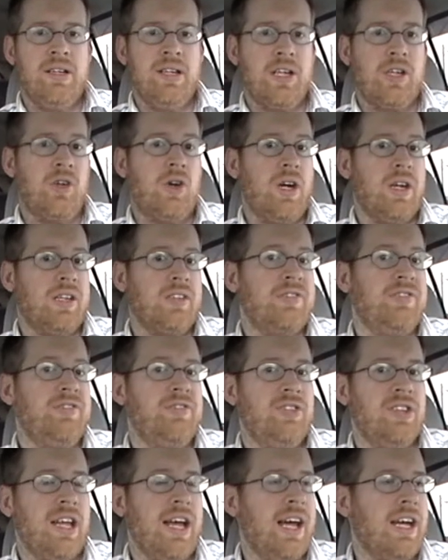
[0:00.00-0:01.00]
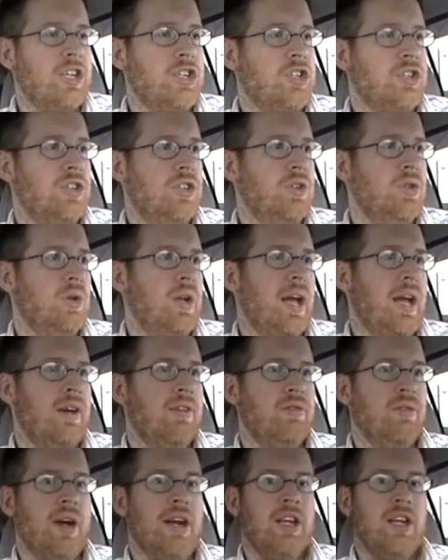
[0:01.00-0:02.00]
necrotic flesh, that you would
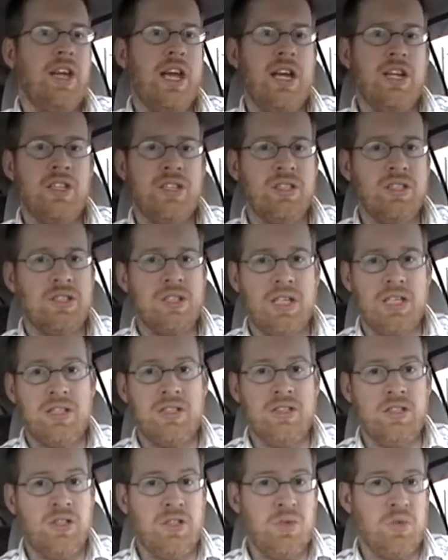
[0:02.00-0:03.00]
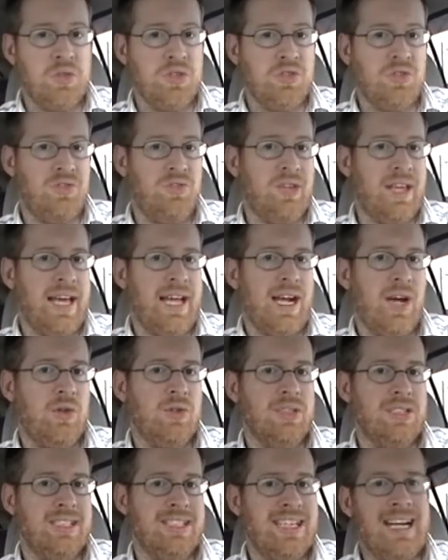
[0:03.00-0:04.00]
have radiation sickness, that you would just flat
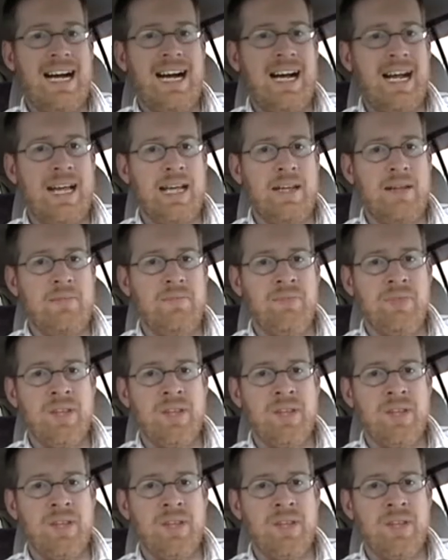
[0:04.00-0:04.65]
out die